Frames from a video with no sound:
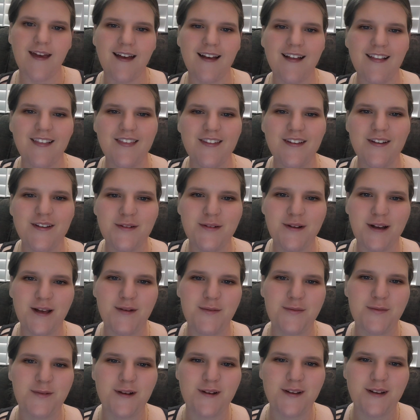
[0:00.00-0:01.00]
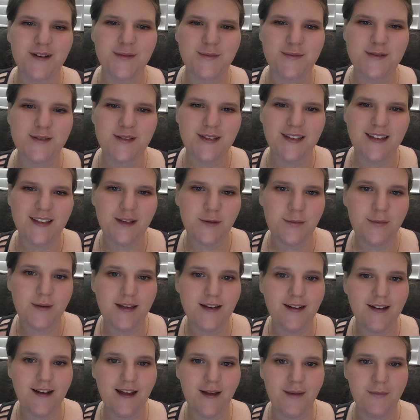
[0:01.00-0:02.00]
Hello and welcome to
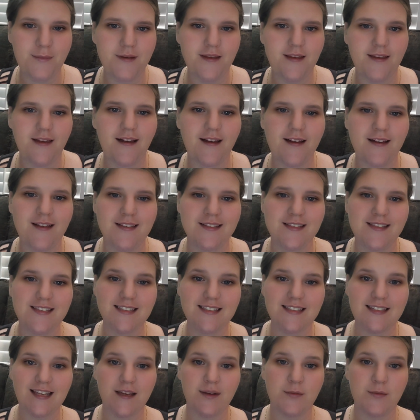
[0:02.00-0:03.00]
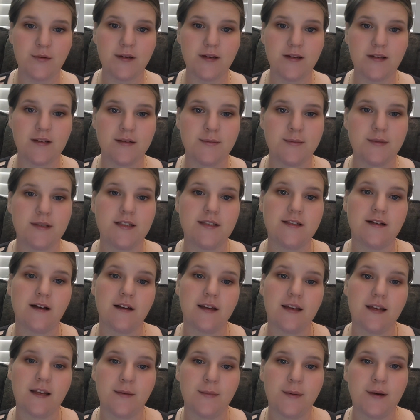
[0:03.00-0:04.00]
Incubator and Beyond. Today we're going to be
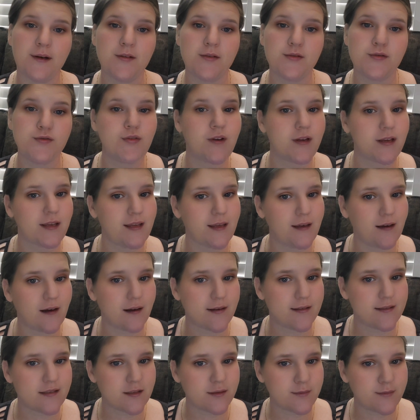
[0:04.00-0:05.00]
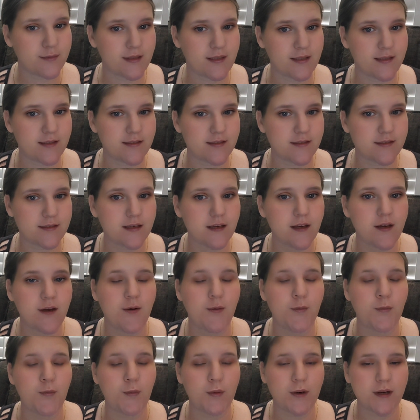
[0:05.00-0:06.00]
talking about tracheostomies.
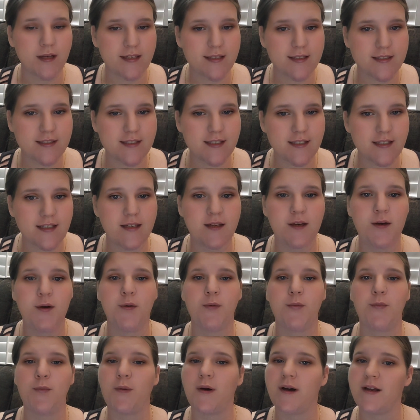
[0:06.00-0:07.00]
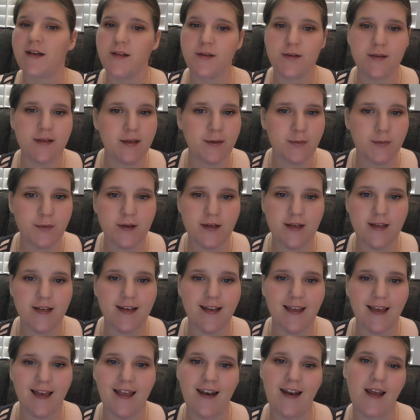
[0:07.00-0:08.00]
What is it? Why do you need
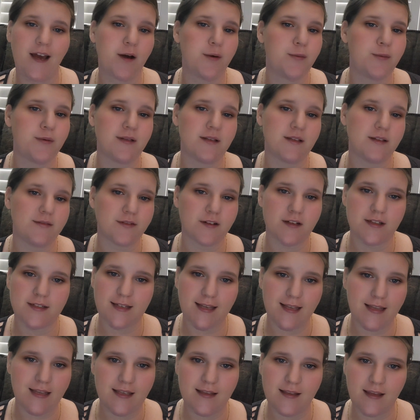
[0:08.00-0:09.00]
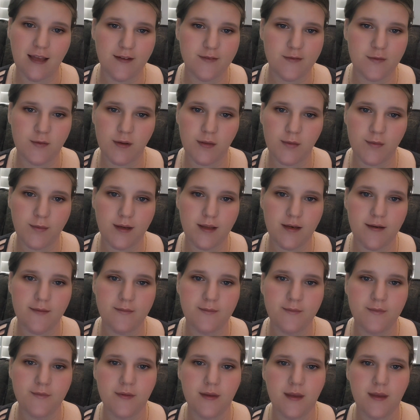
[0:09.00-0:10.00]
one? And how we live our daily life with one.